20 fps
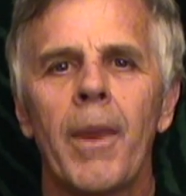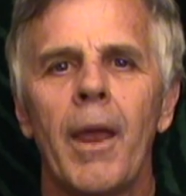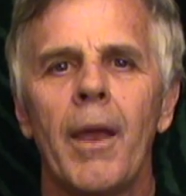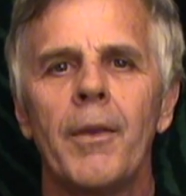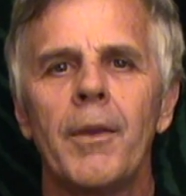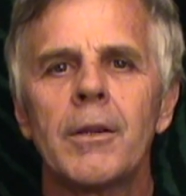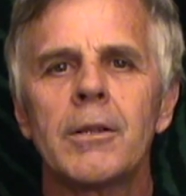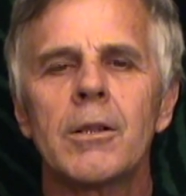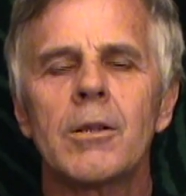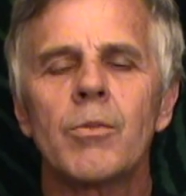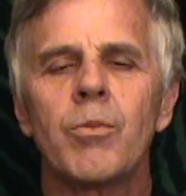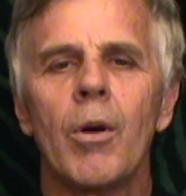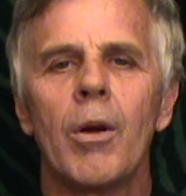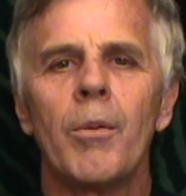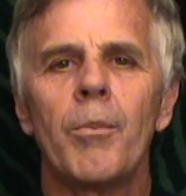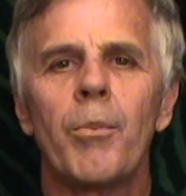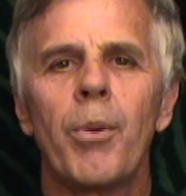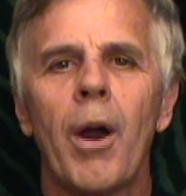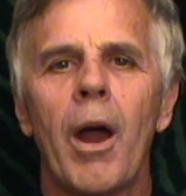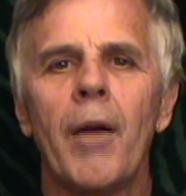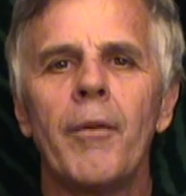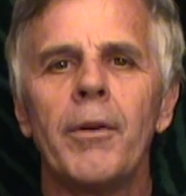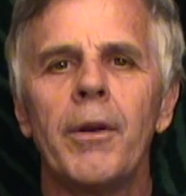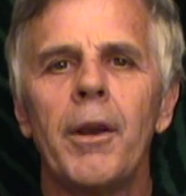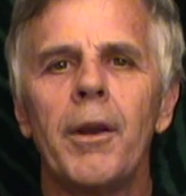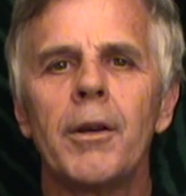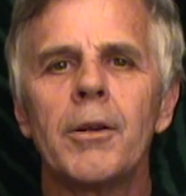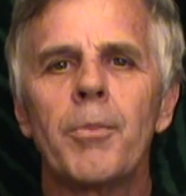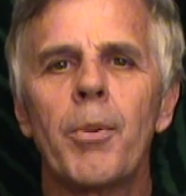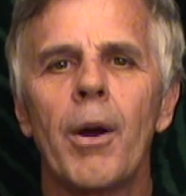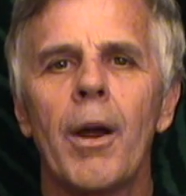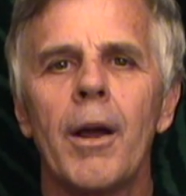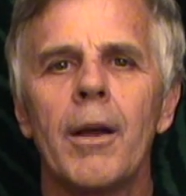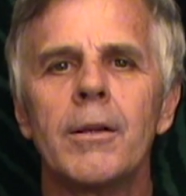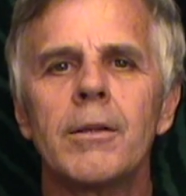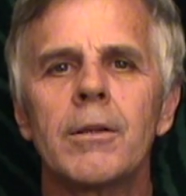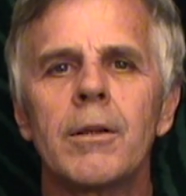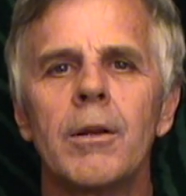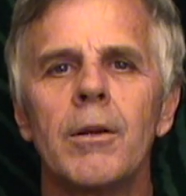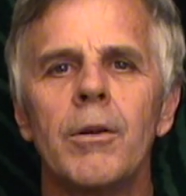And this is what private
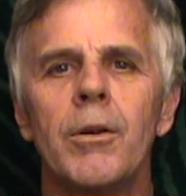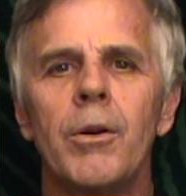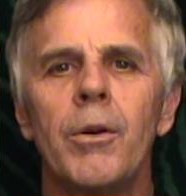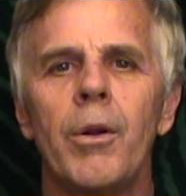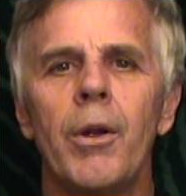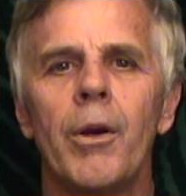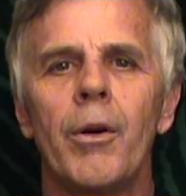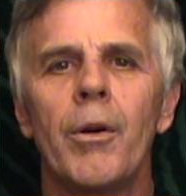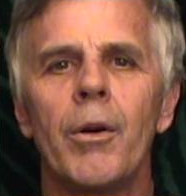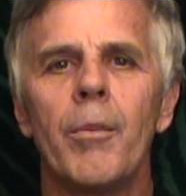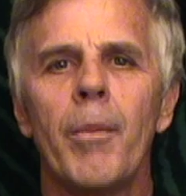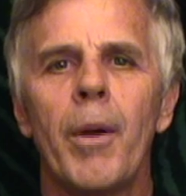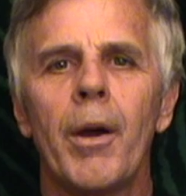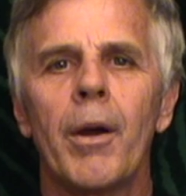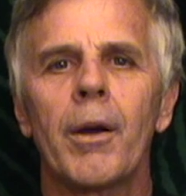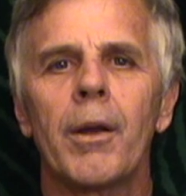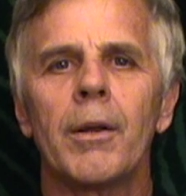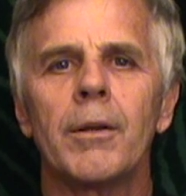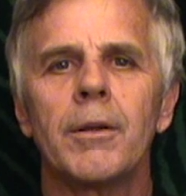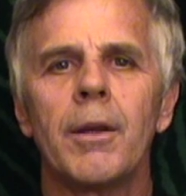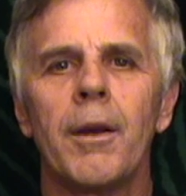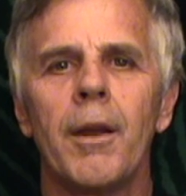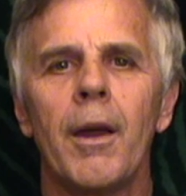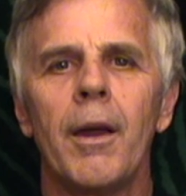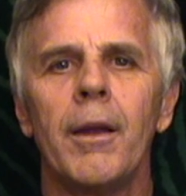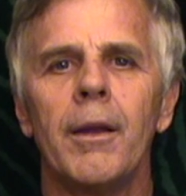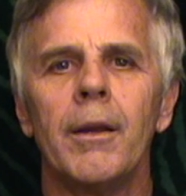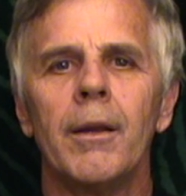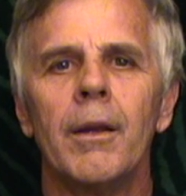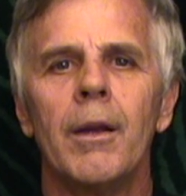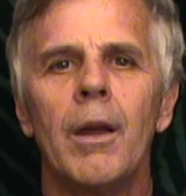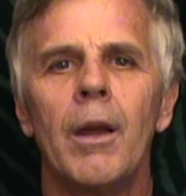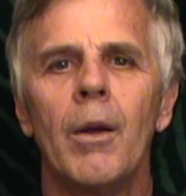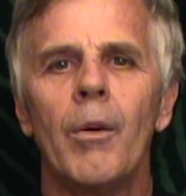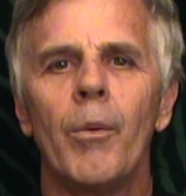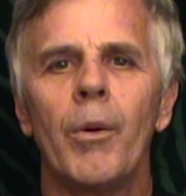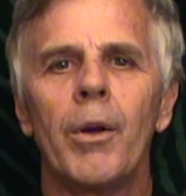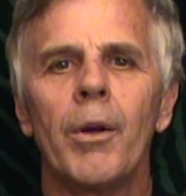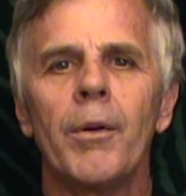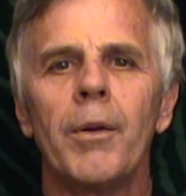enterprise can do here in America today.
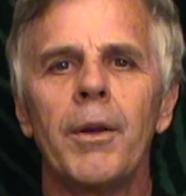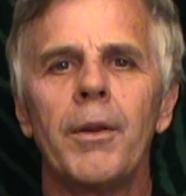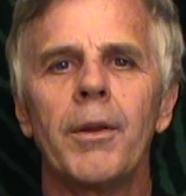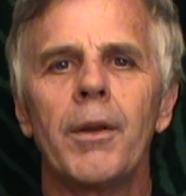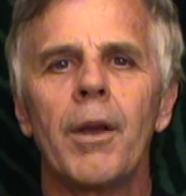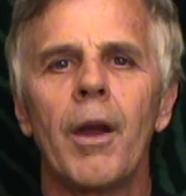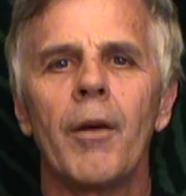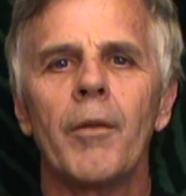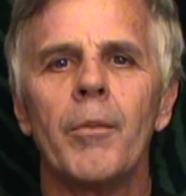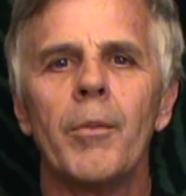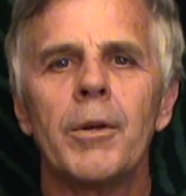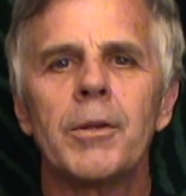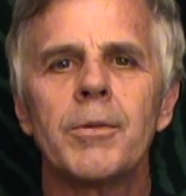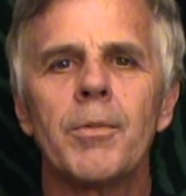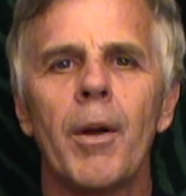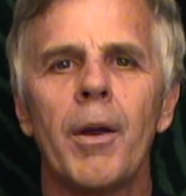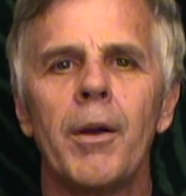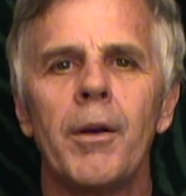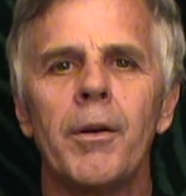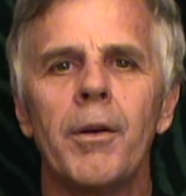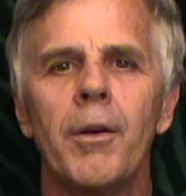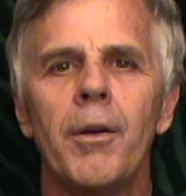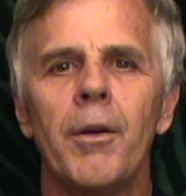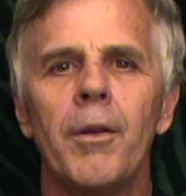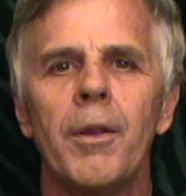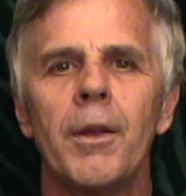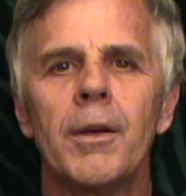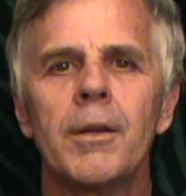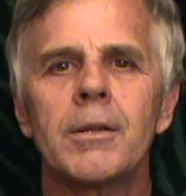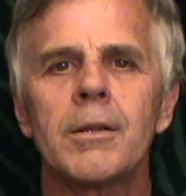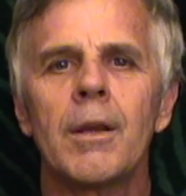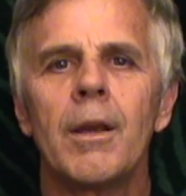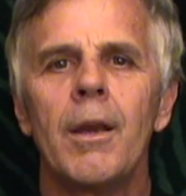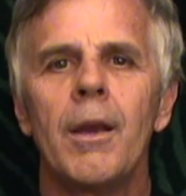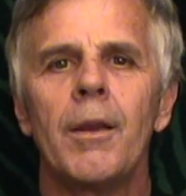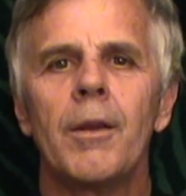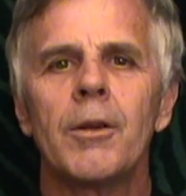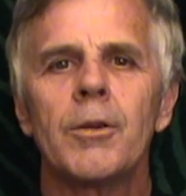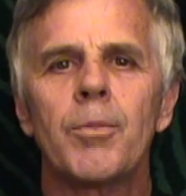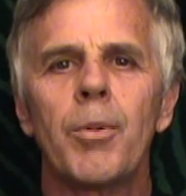We don't need the government's money to do this.
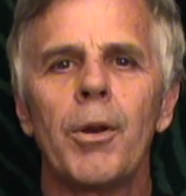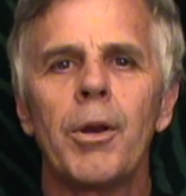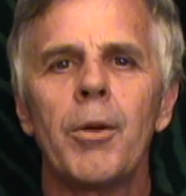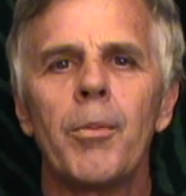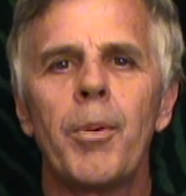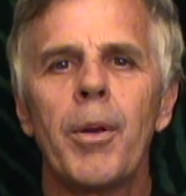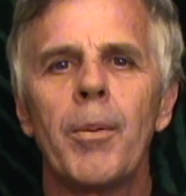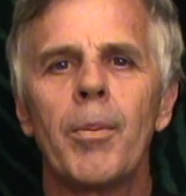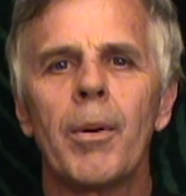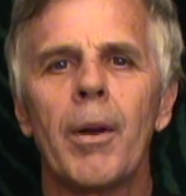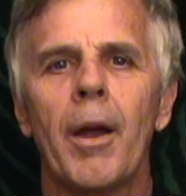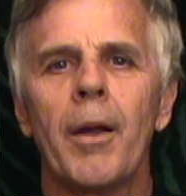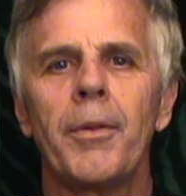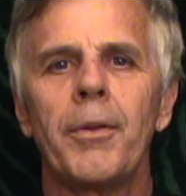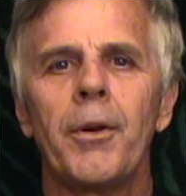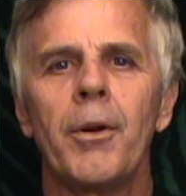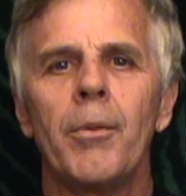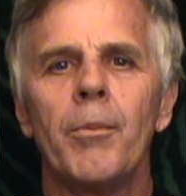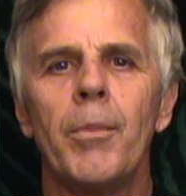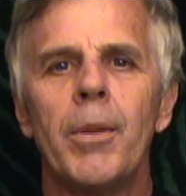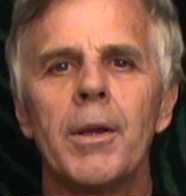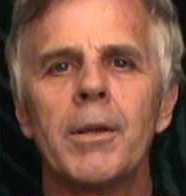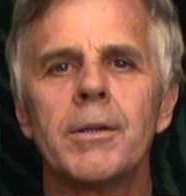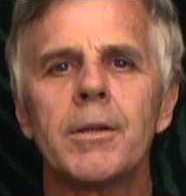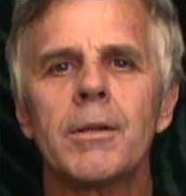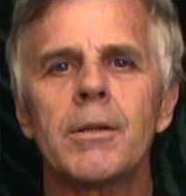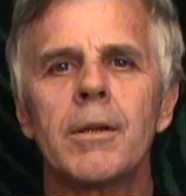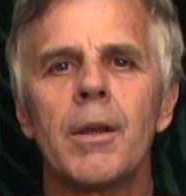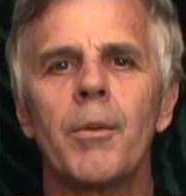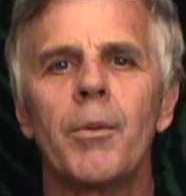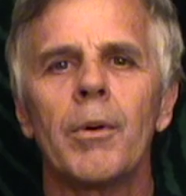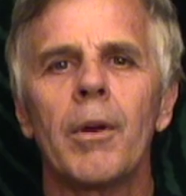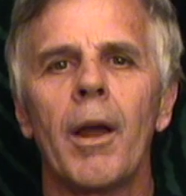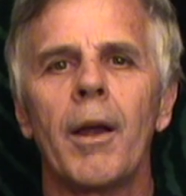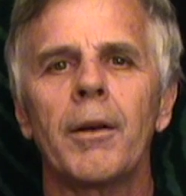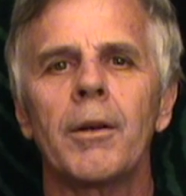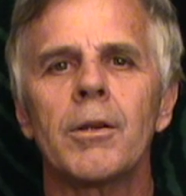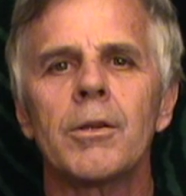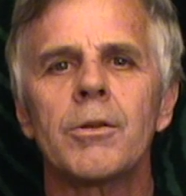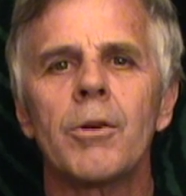There's plenty of people out there in business that would
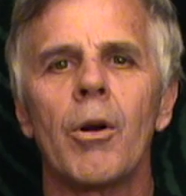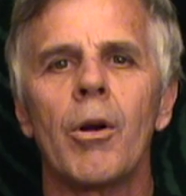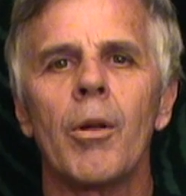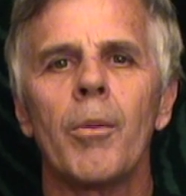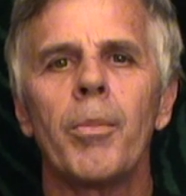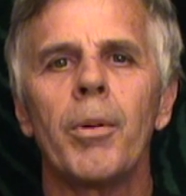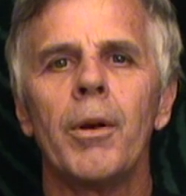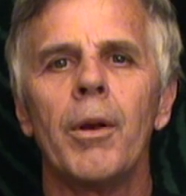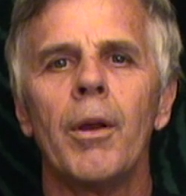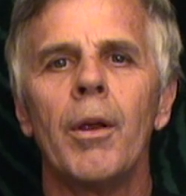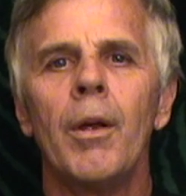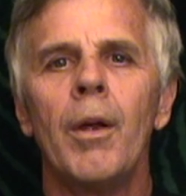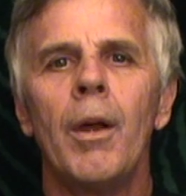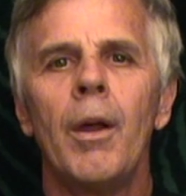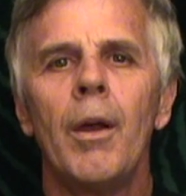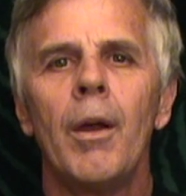like to start up in a,